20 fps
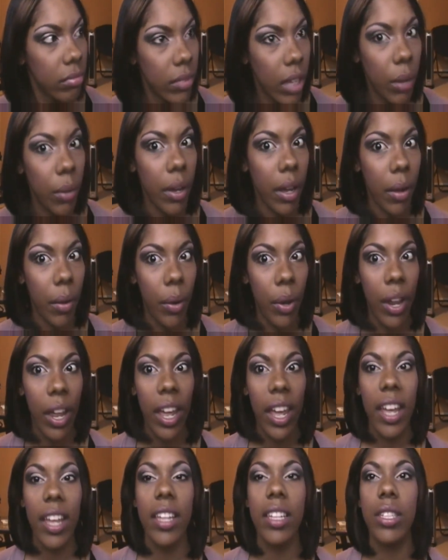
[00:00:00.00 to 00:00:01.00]
There we go.
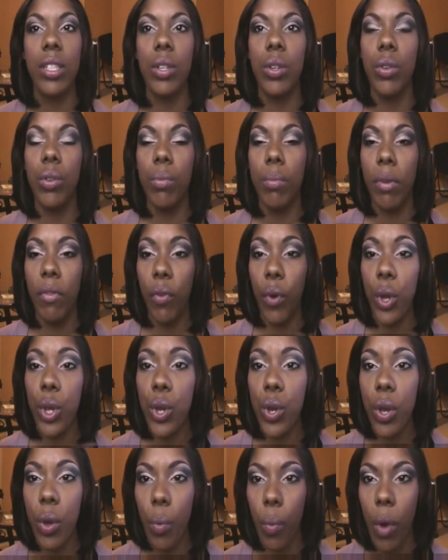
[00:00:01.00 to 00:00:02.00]
To before
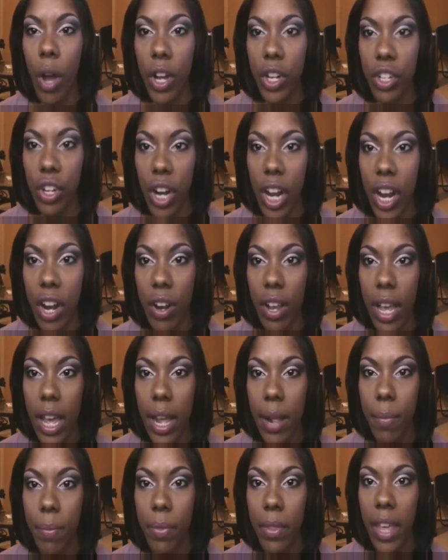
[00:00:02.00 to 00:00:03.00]
you can wash your hair
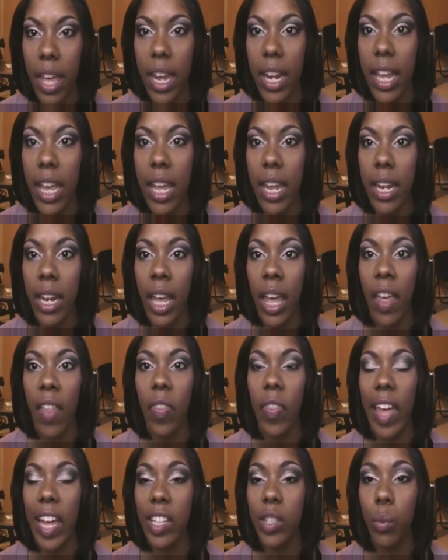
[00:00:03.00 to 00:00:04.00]
again, and then
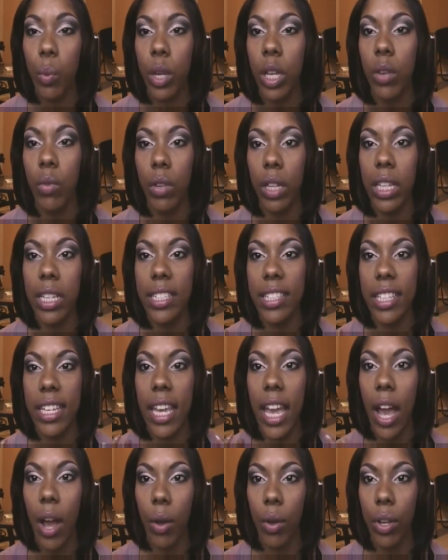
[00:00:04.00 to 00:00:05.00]
that's where you really
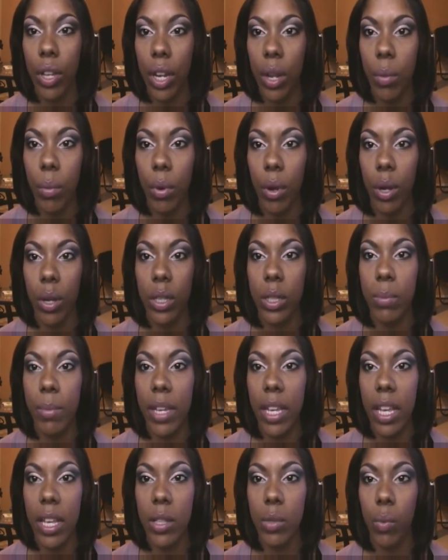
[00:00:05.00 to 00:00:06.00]
see how good it works
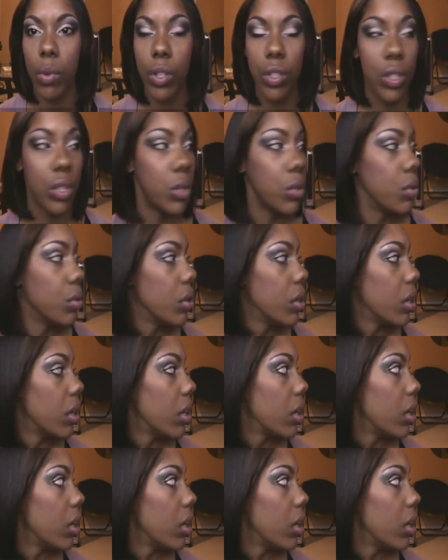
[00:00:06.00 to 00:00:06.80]
because once you